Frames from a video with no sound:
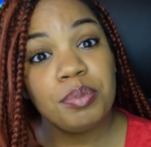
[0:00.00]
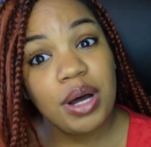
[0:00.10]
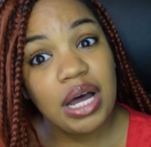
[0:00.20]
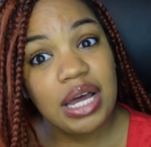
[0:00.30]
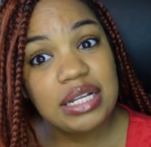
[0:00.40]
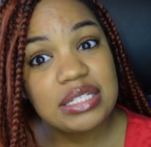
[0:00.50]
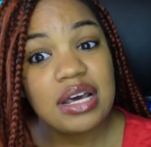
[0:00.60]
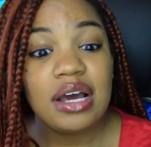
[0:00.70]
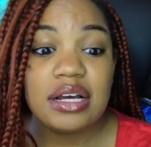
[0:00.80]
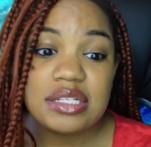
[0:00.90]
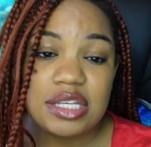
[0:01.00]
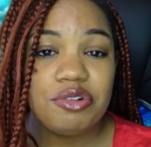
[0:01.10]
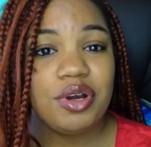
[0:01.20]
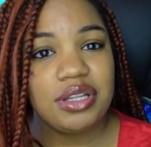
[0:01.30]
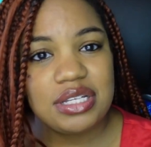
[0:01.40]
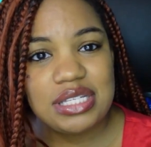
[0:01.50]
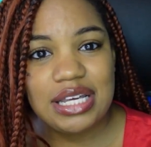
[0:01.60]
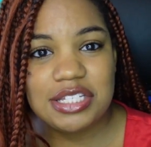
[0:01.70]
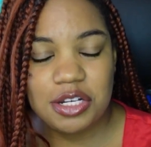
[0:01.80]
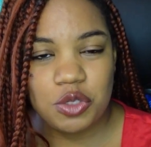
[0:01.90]
But considering the
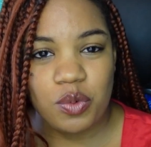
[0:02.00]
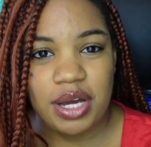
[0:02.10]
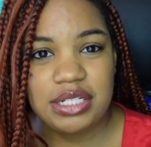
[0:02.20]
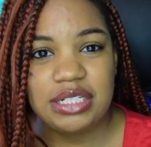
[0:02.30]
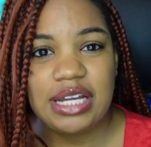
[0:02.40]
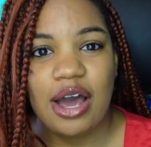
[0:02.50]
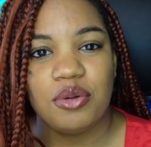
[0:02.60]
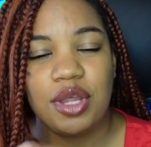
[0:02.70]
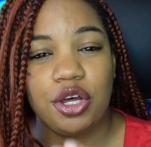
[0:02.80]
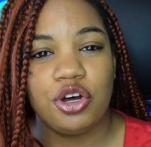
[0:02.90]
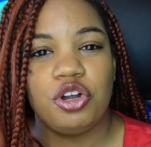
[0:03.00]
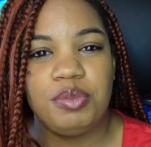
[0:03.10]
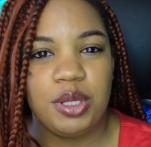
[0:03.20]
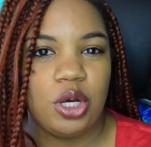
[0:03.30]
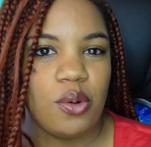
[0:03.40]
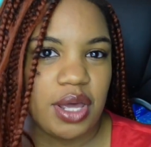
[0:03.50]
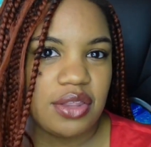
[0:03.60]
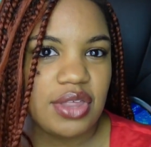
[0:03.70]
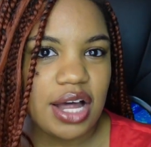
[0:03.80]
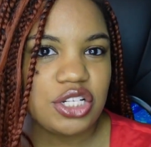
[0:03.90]
season is winding down, they could be going
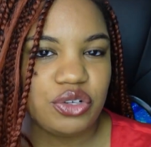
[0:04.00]
in that